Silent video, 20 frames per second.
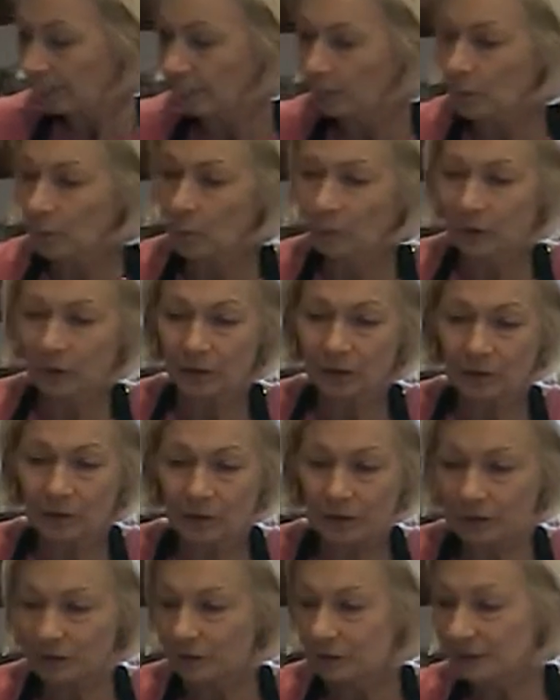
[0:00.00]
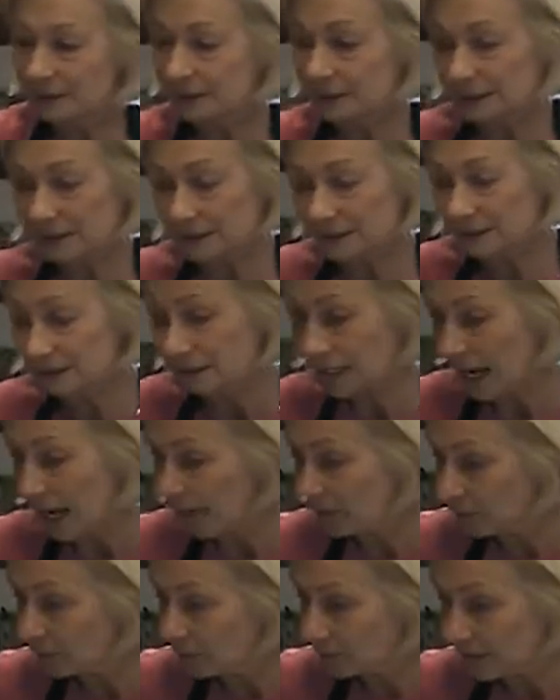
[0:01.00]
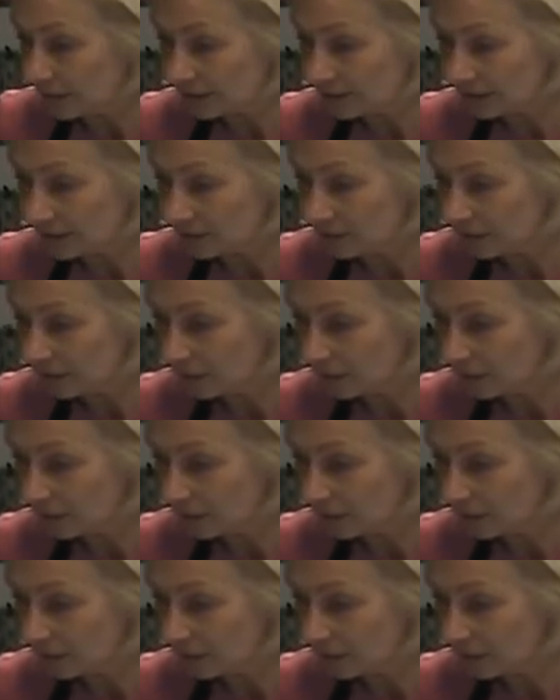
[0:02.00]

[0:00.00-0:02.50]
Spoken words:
what you're going to do is, it says add the rest of the